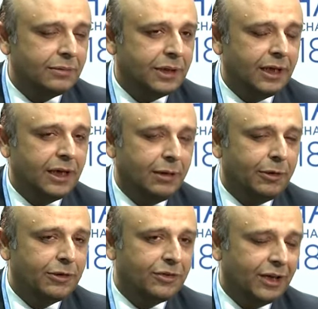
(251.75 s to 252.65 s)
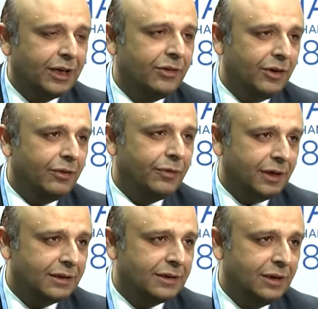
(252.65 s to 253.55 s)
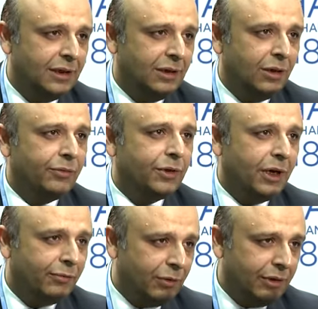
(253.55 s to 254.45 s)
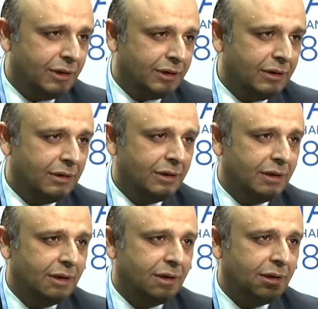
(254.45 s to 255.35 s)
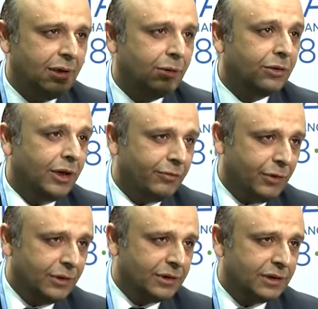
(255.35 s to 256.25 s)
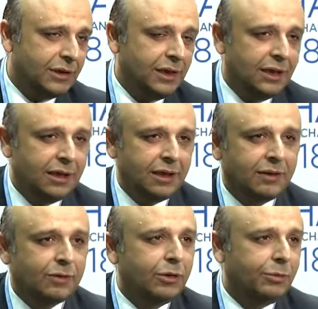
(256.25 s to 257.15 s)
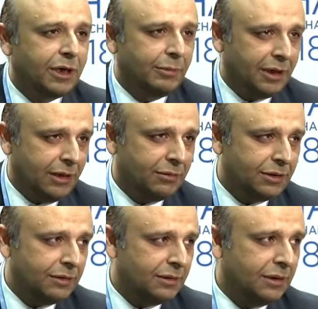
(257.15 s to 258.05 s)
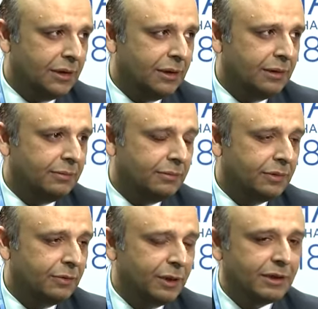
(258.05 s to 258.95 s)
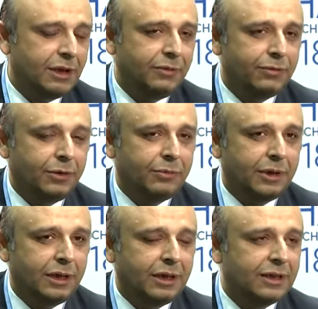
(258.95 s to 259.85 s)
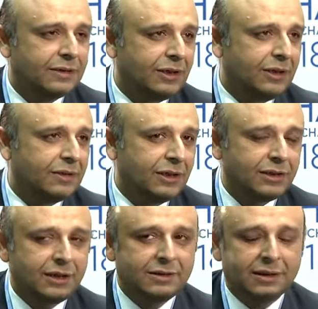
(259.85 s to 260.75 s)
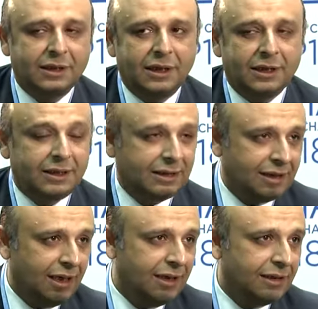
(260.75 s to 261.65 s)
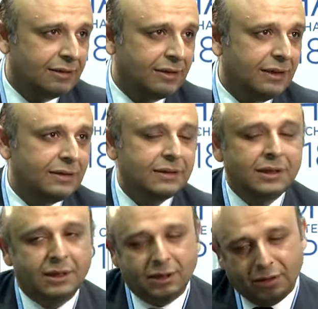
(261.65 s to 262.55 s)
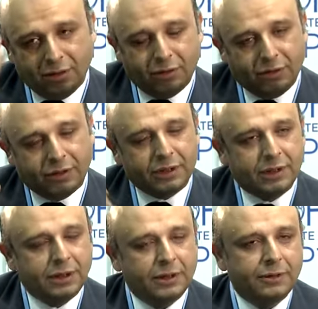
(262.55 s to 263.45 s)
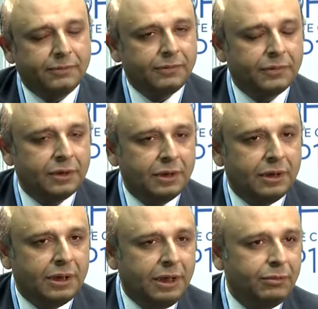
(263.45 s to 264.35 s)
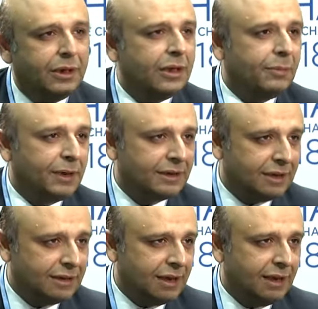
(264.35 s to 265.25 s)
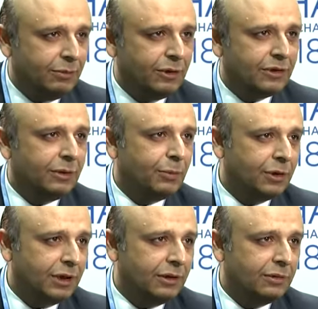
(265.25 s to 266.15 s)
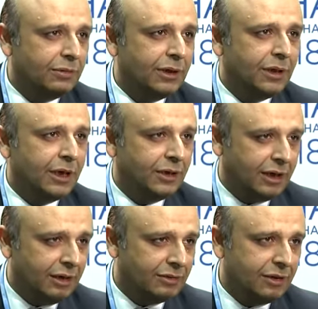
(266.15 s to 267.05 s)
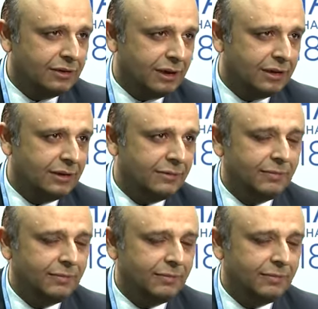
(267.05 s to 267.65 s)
thinking about the secondary effects of the effluent or the effluents that's going to be coming out, especially from industries such as textile industries or even the pesticide which they put into the agricultural sector.